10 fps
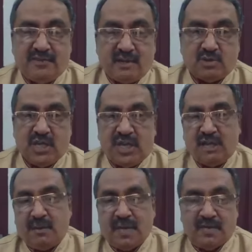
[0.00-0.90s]
and if the
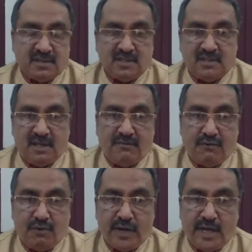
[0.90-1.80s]
outstanding balance is
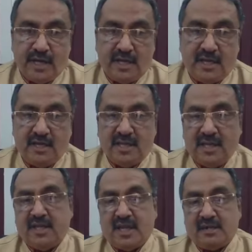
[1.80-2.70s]
480,
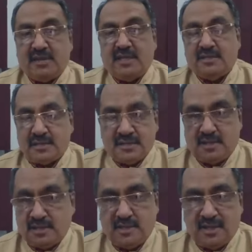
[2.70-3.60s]
then that means